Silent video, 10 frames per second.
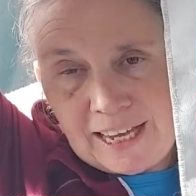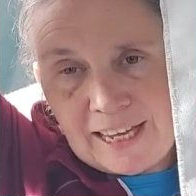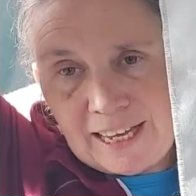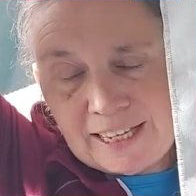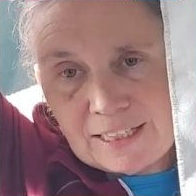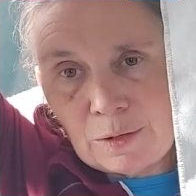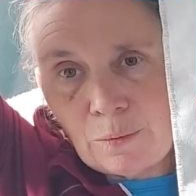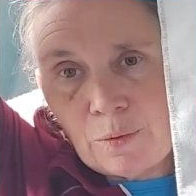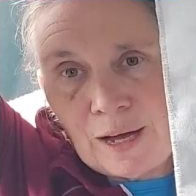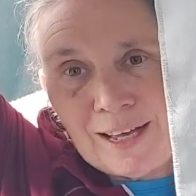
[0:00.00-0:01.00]

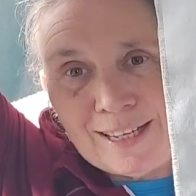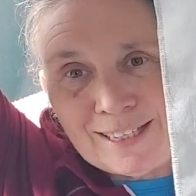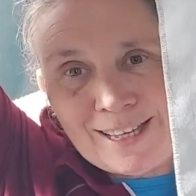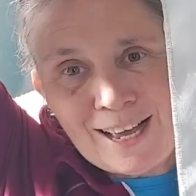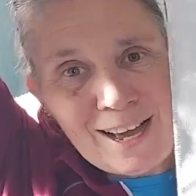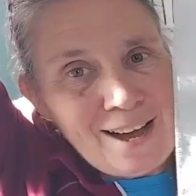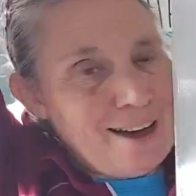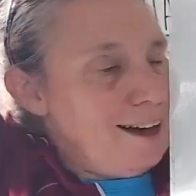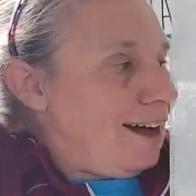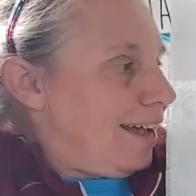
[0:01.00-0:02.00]

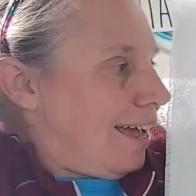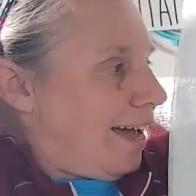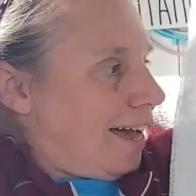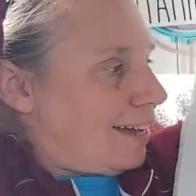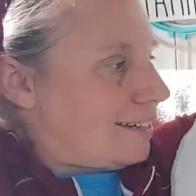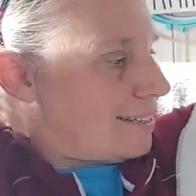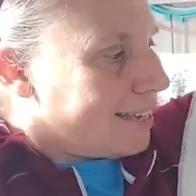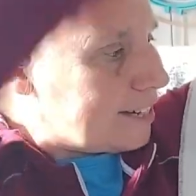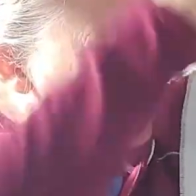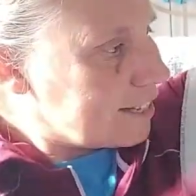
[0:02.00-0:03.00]
I had
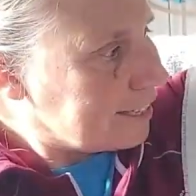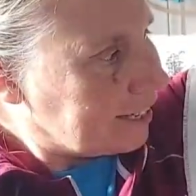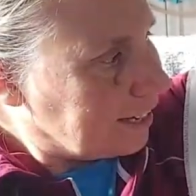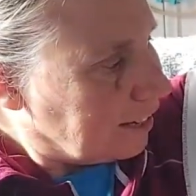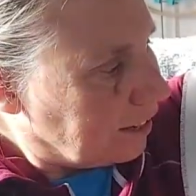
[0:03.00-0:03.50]
essentially